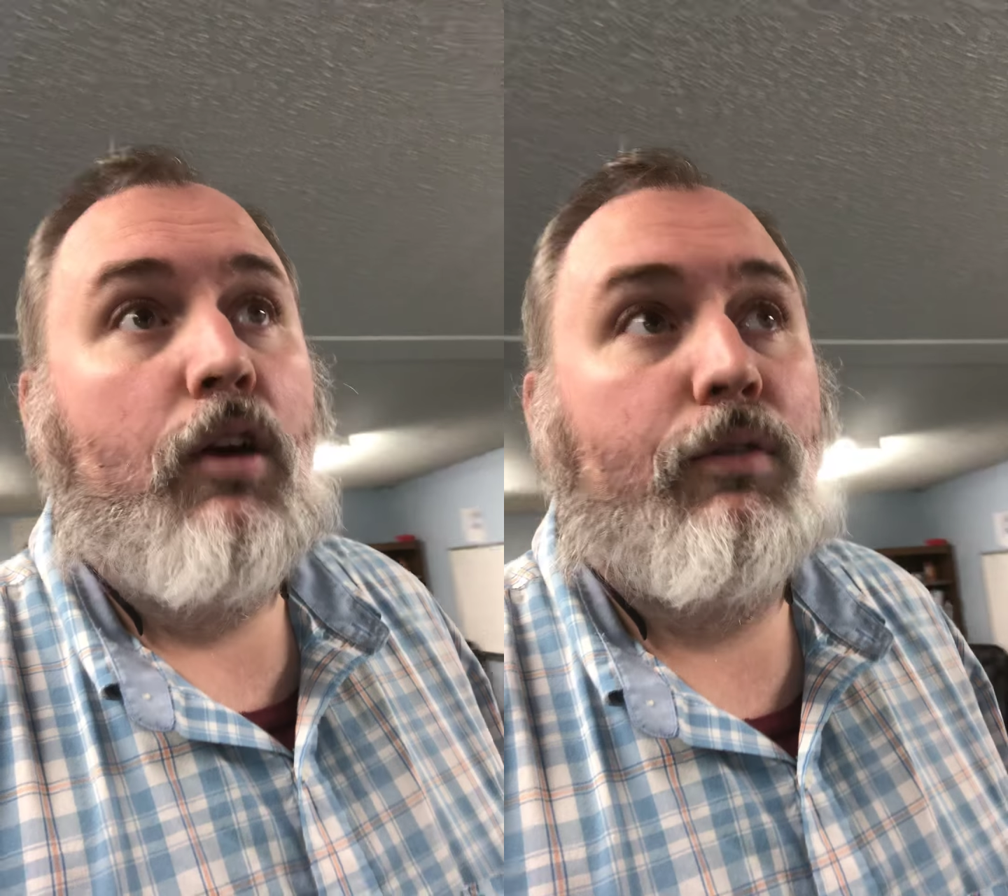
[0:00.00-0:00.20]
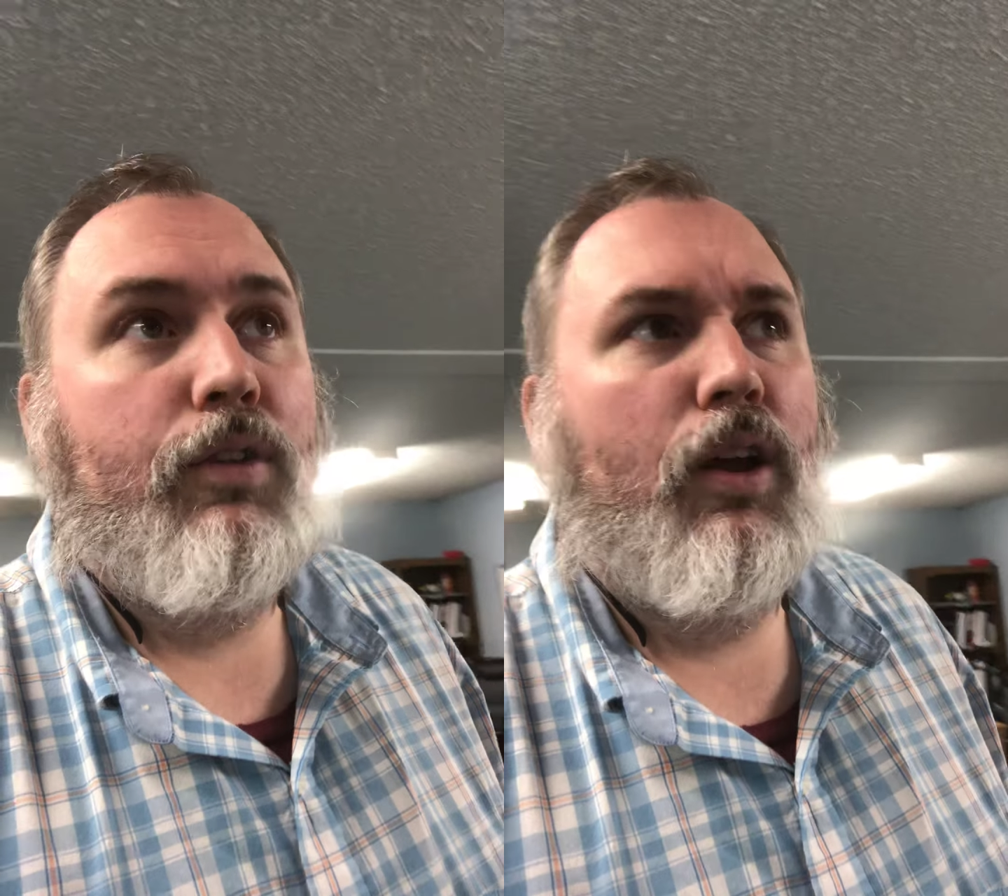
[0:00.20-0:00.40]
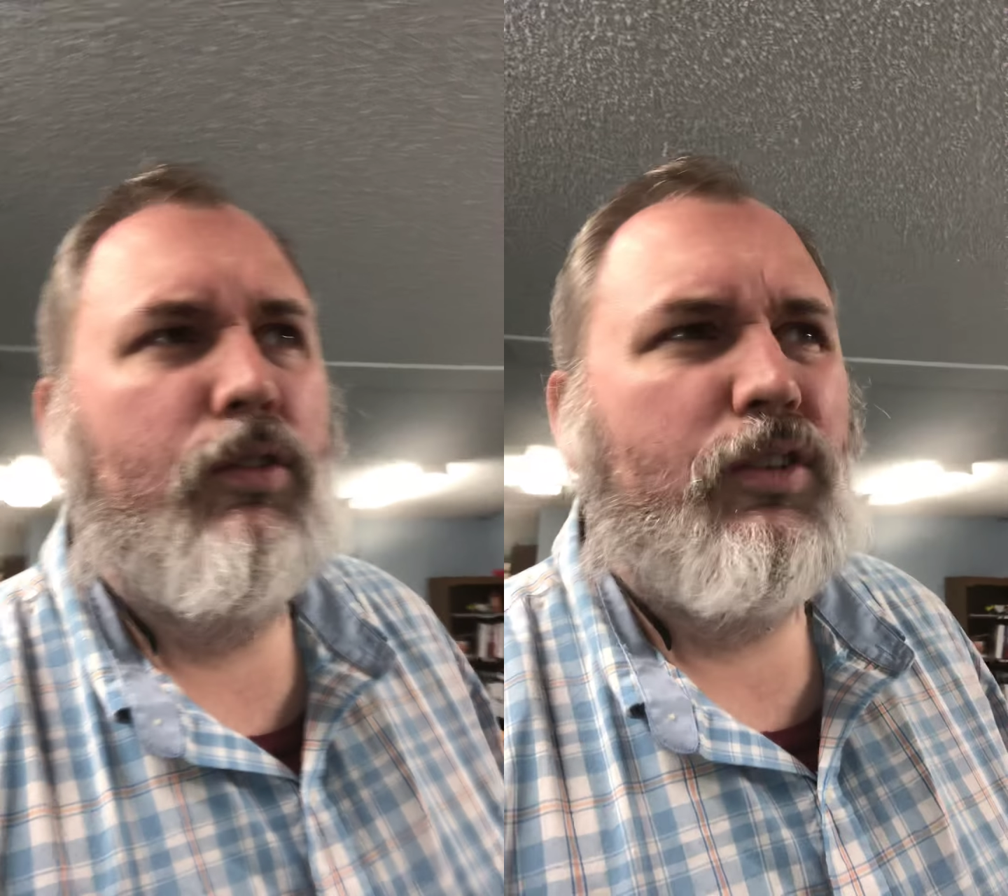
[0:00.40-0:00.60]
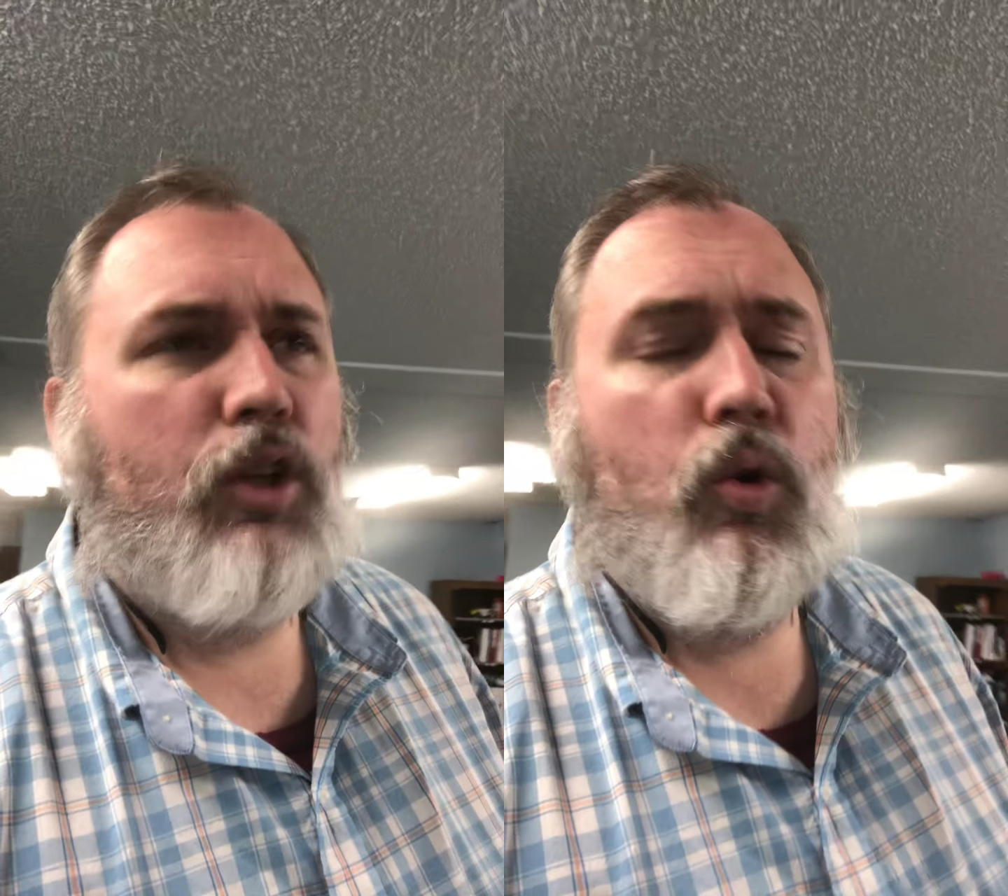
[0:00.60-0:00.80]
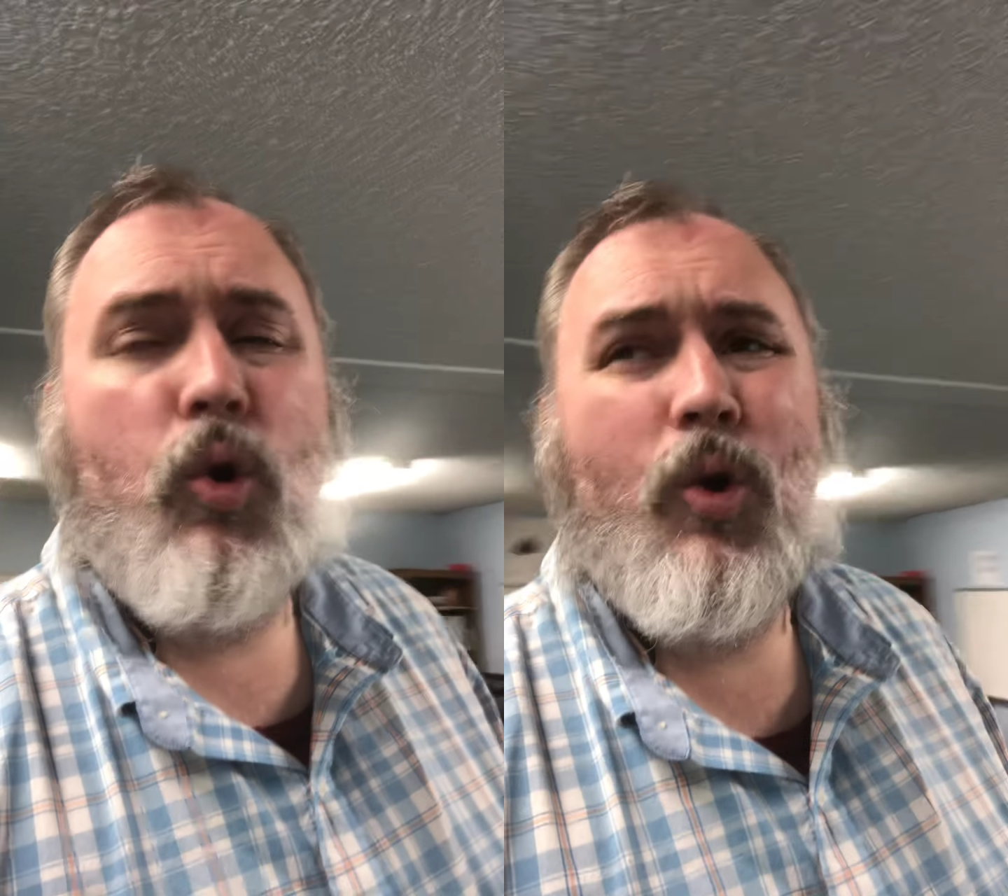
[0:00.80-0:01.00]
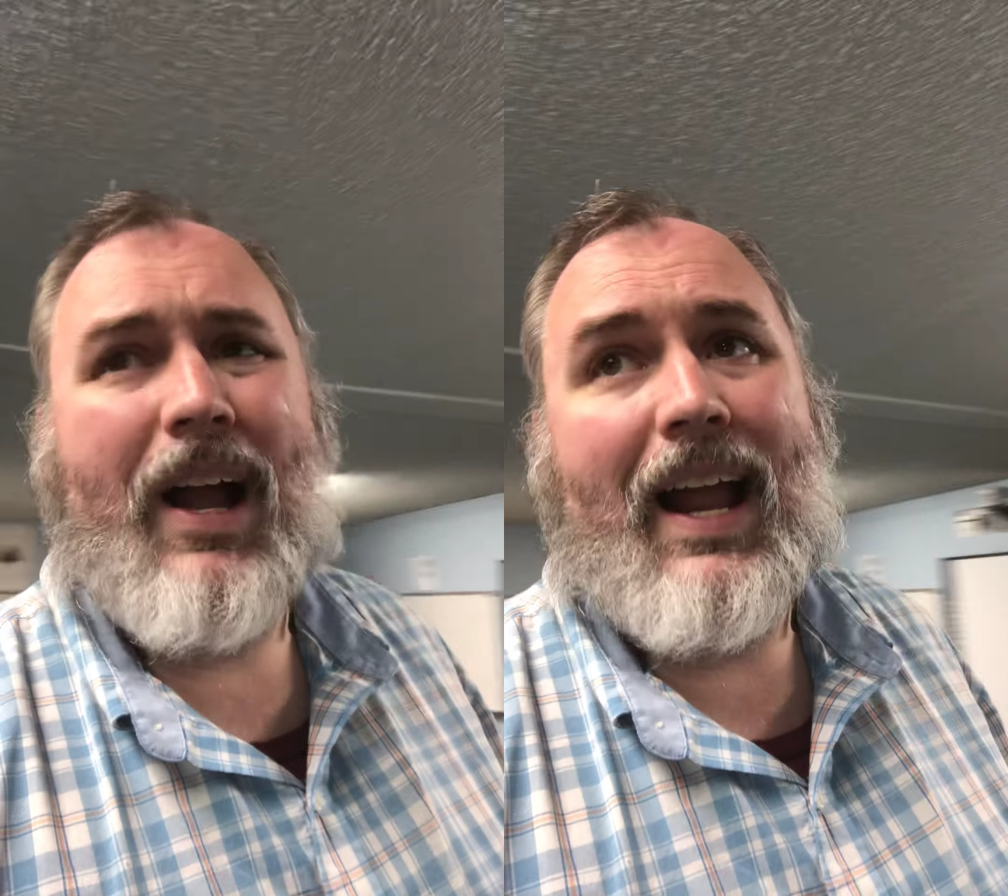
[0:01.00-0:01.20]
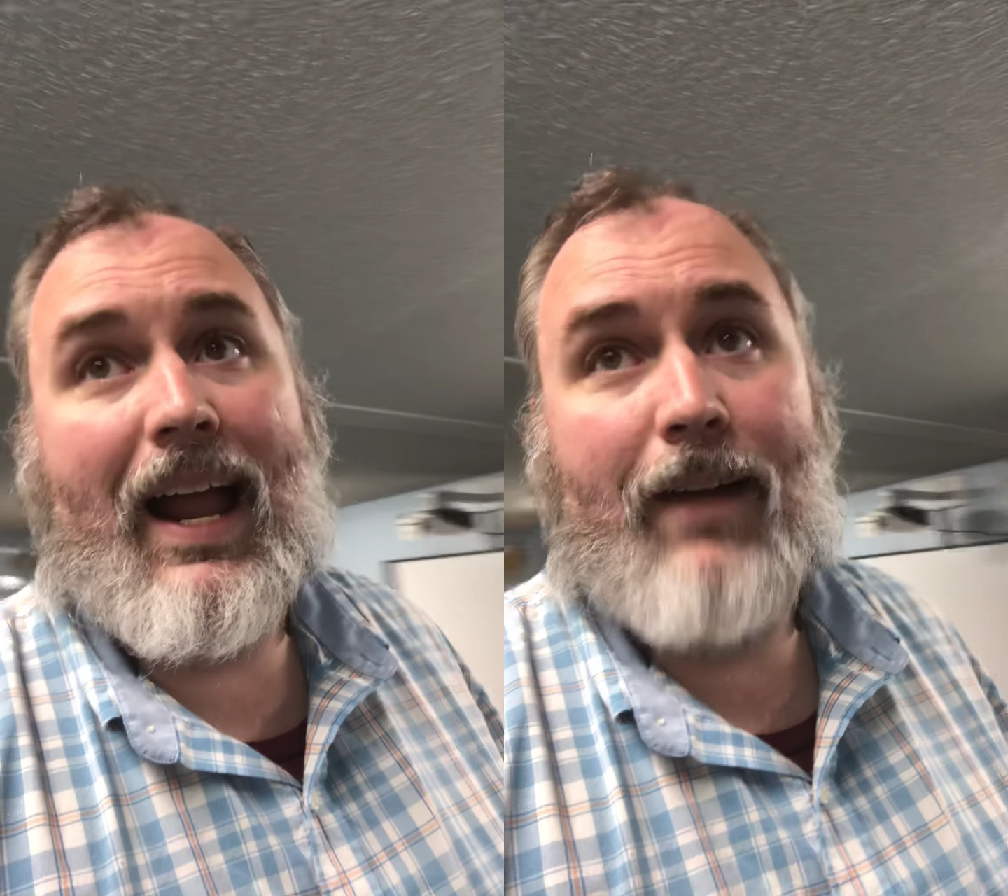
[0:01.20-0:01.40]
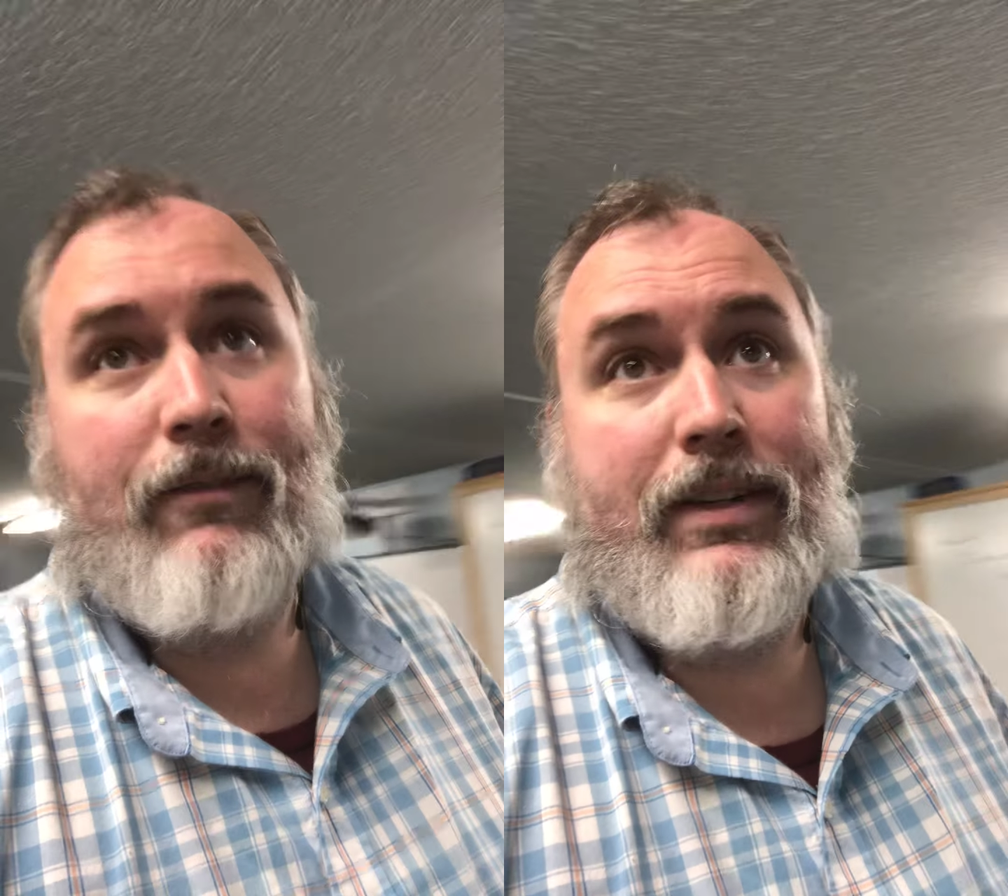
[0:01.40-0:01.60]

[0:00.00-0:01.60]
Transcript: For those of you who I have